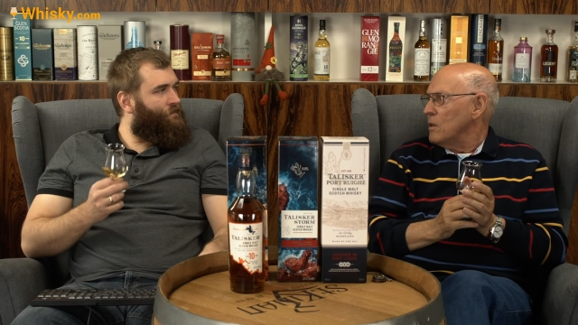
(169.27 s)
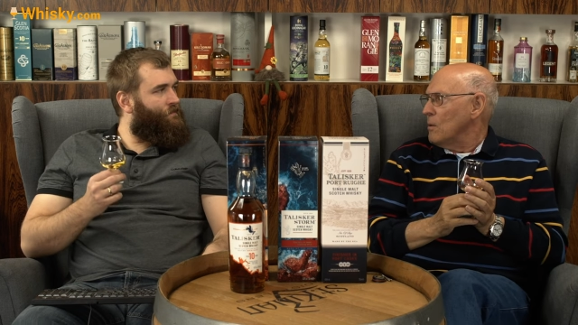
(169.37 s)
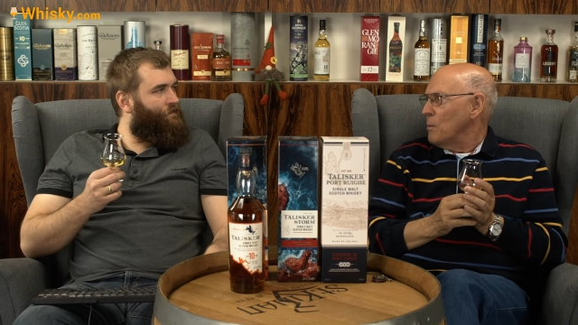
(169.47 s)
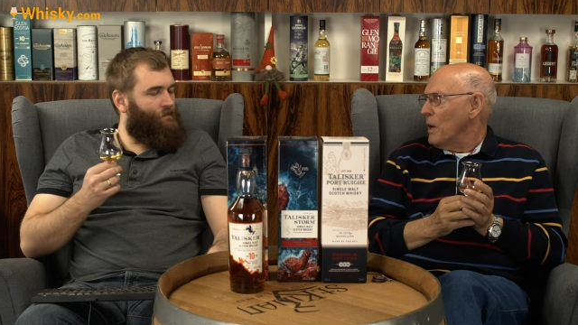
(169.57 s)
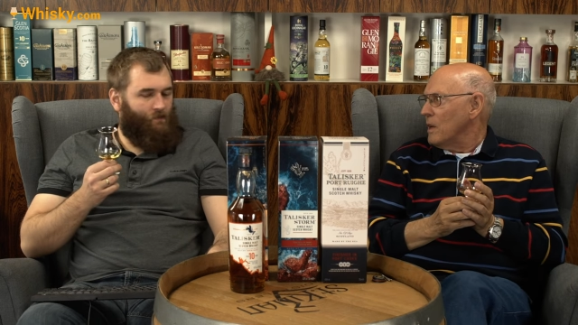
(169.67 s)
Speaker 1: so
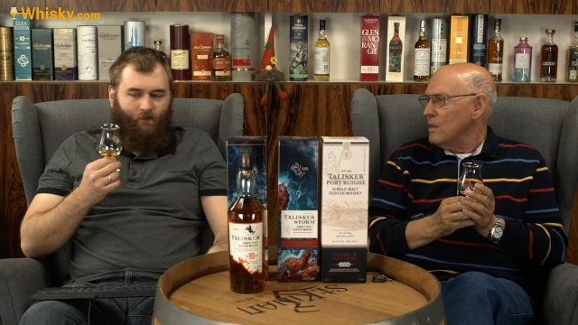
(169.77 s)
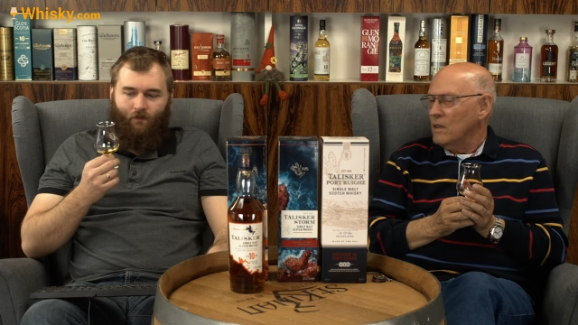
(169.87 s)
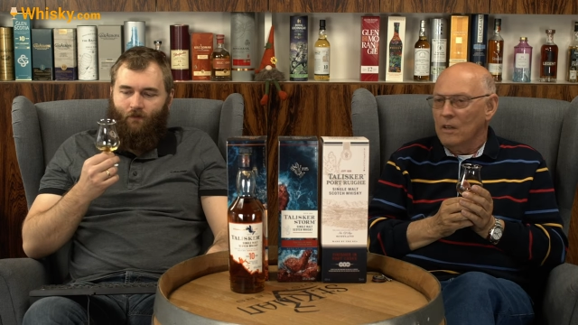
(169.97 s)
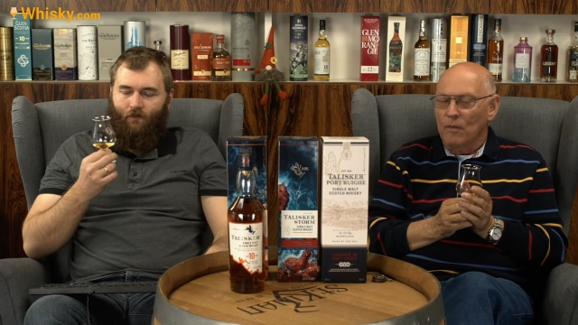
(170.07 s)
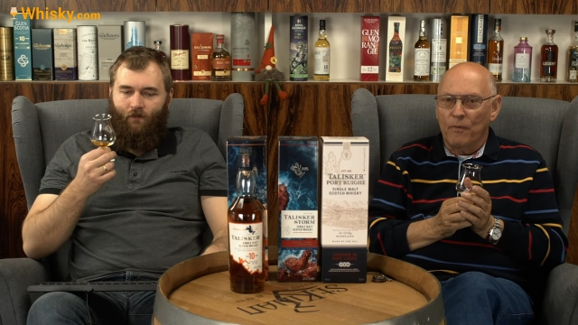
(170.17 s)
we had to
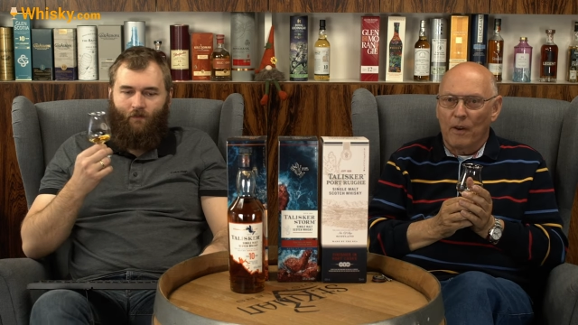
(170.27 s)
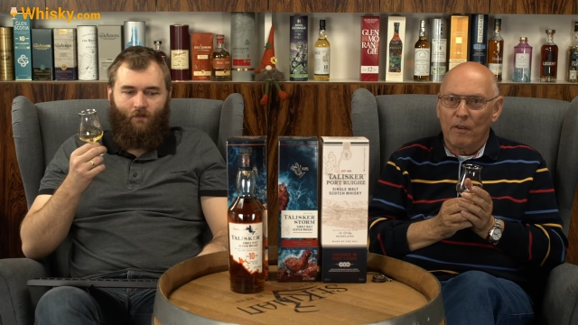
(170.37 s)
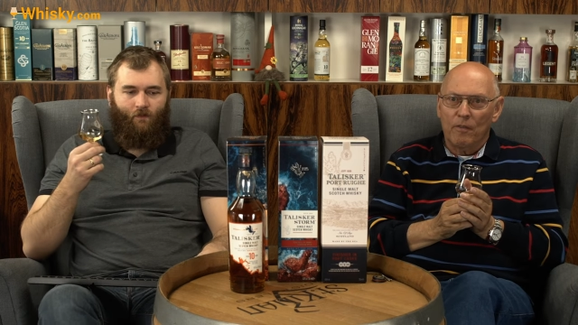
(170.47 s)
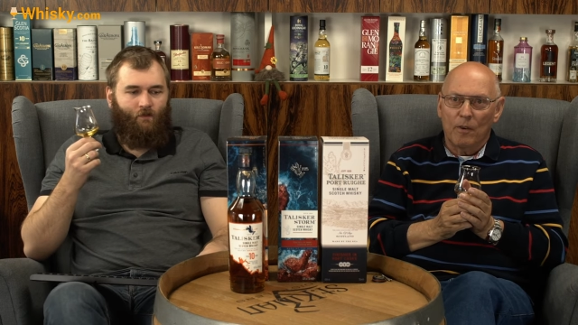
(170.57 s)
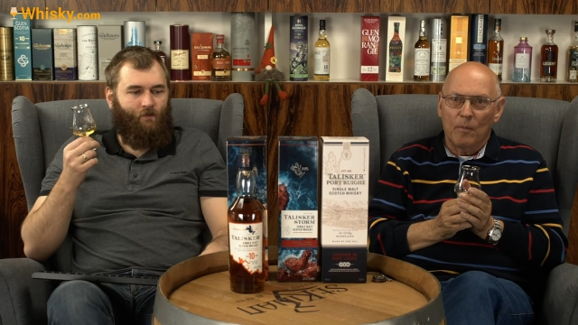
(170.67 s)
take the
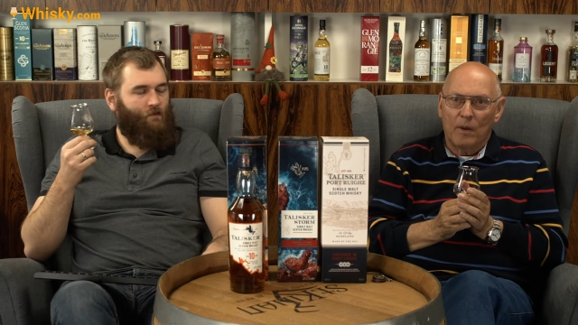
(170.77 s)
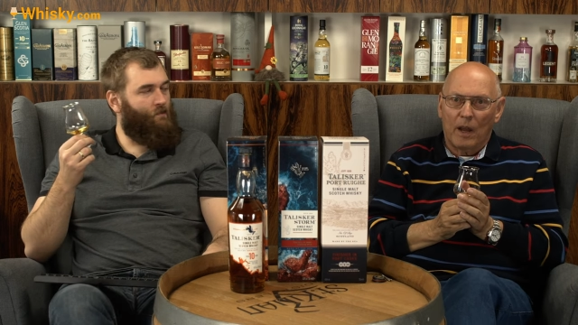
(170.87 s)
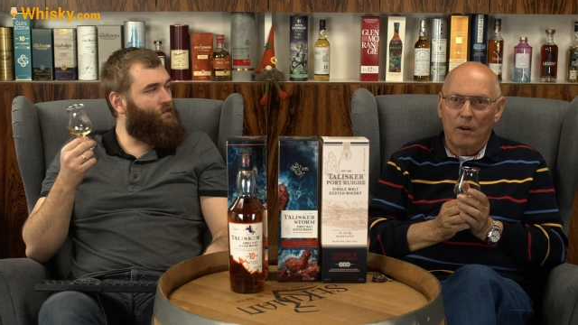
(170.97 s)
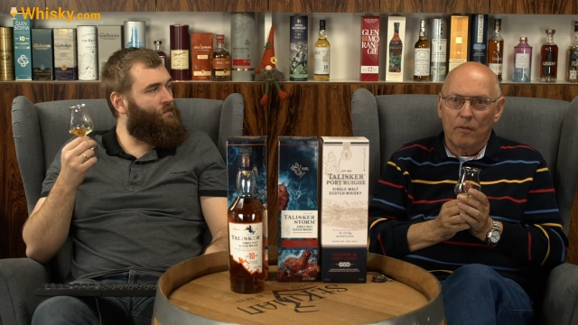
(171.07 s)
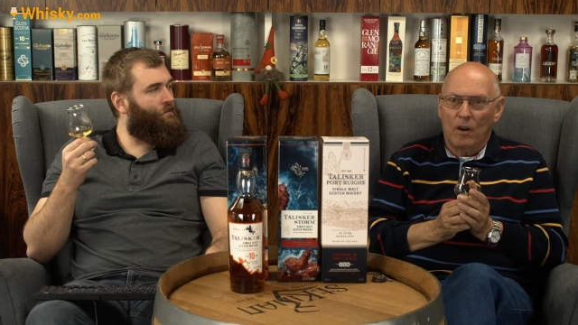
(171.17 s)
ferry from
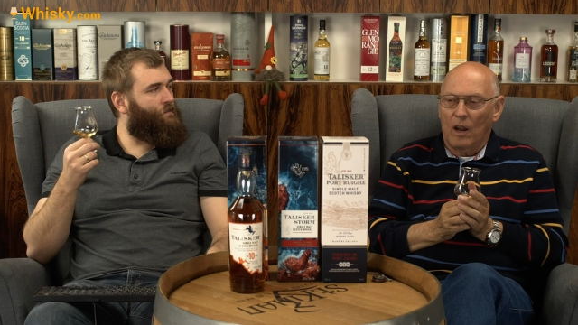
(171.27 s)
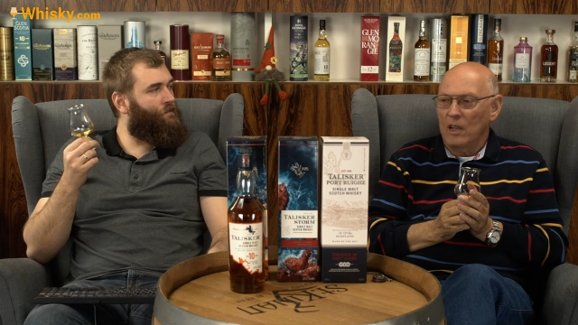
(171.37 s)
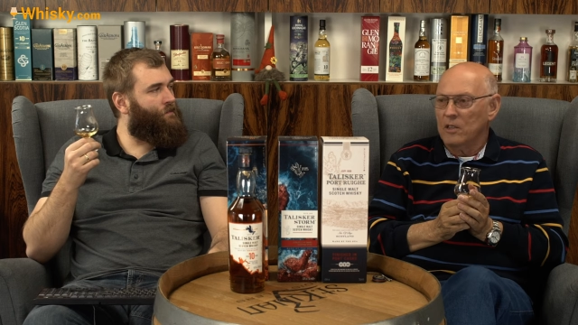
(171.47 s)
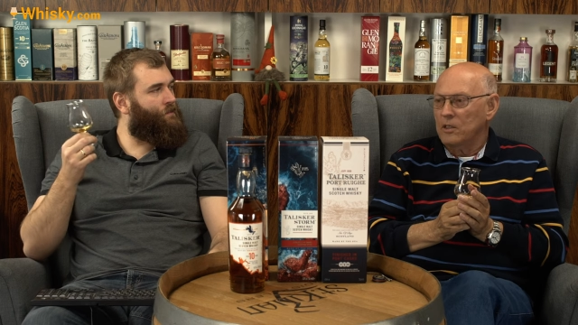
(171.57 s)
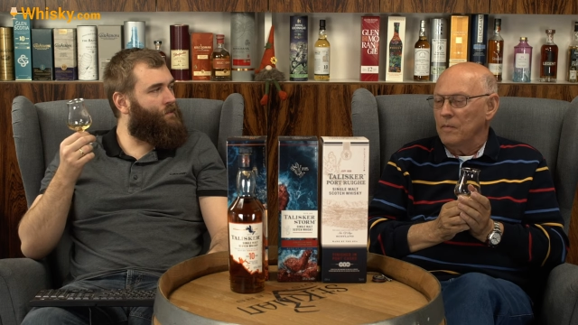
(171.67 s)
Kyle of
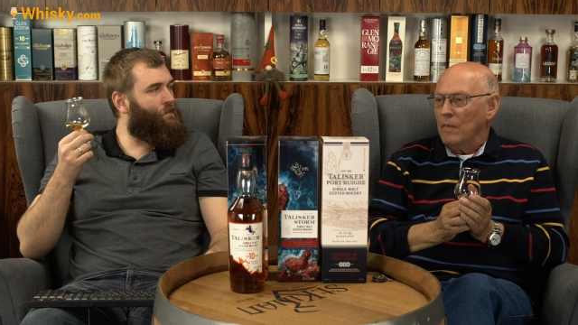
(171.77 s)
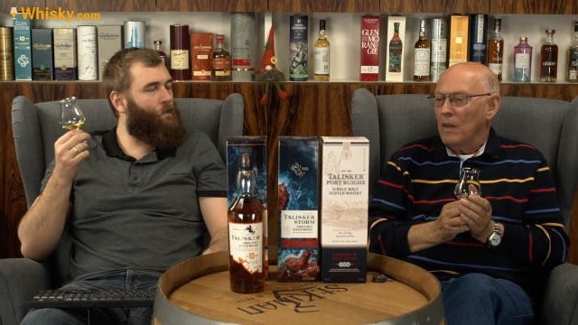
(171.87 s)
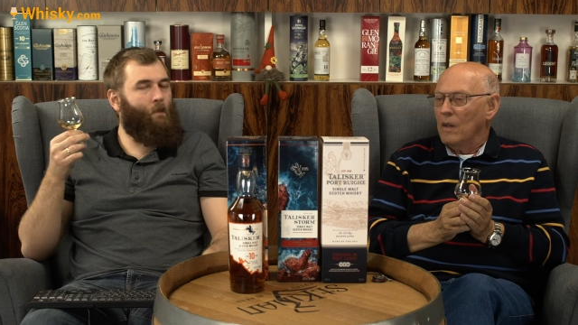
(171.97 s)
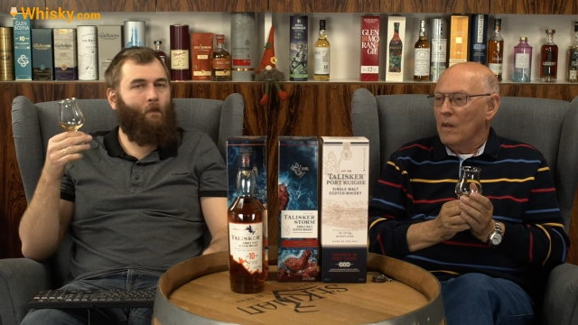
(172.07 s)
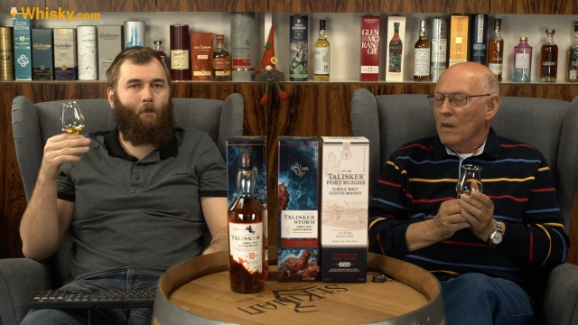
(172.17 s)
Lochalsh mm
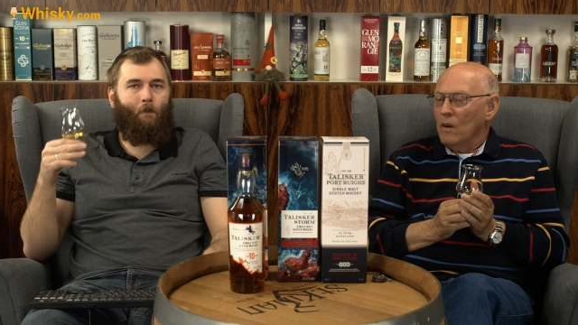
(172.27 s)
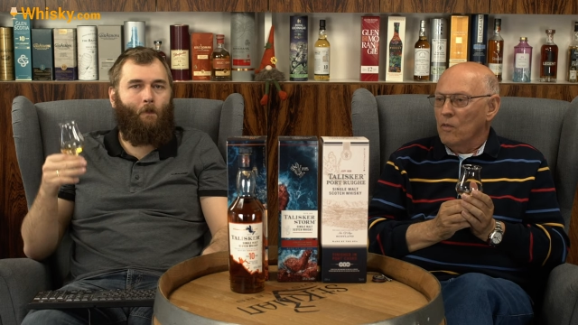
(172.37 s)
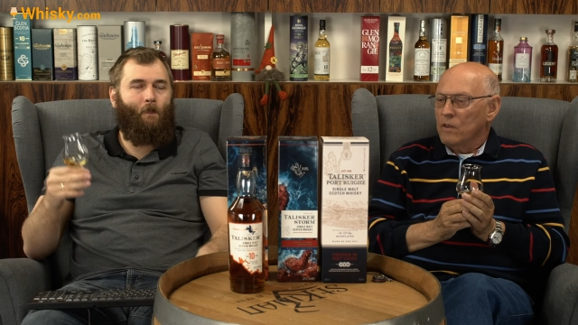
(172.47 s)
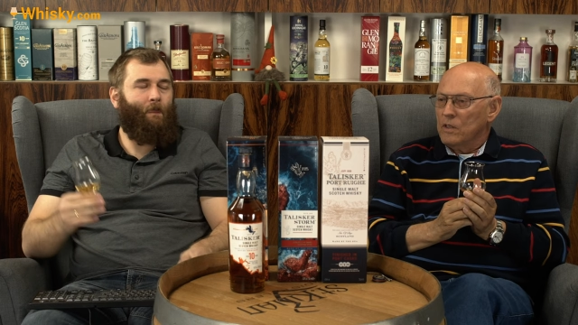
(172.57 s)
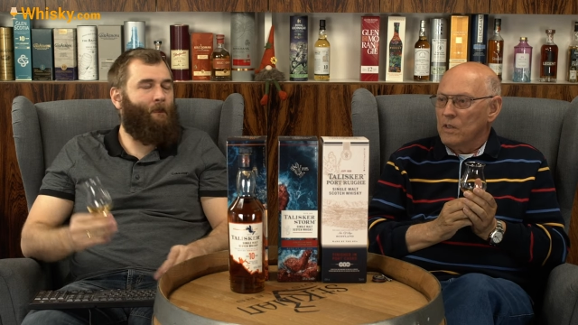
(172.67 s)
-hmm.
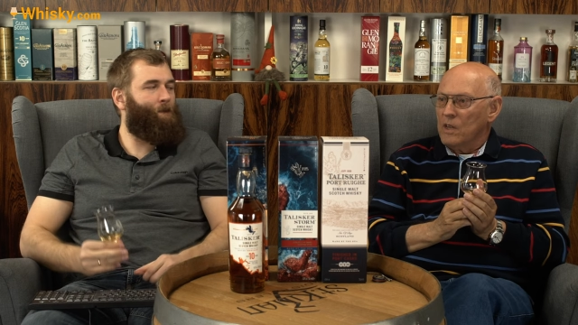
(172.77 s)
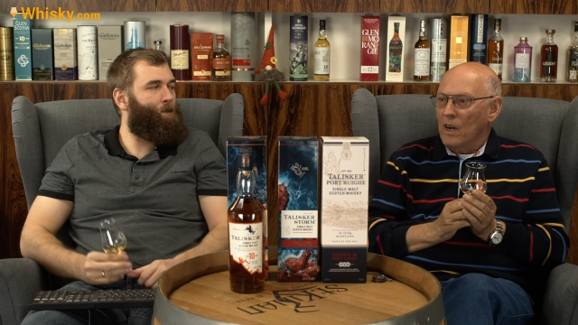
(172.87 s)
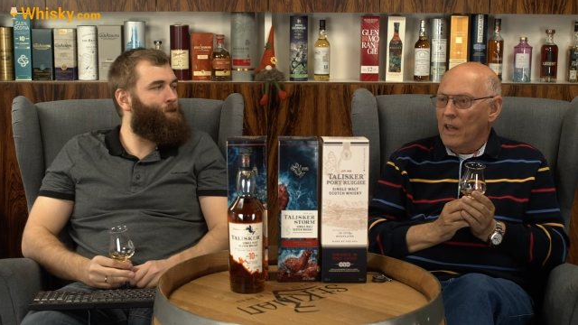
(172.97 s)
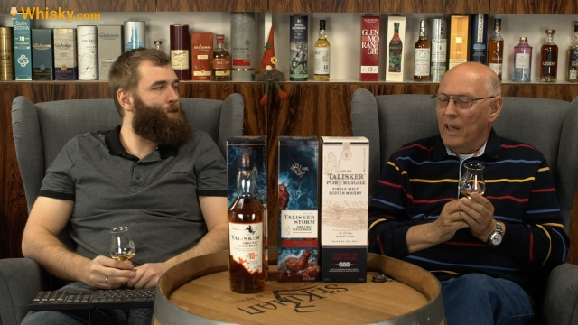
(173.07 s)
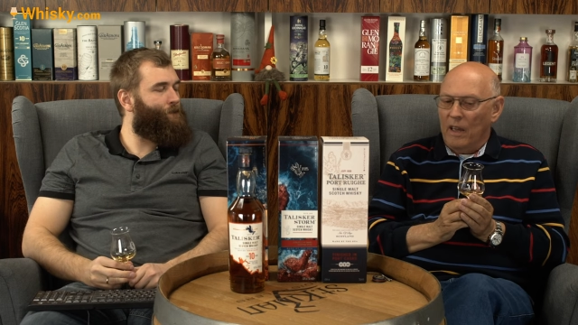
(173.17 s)
over to
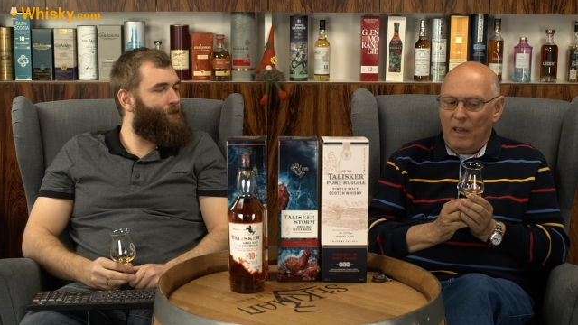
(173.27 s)
Skye.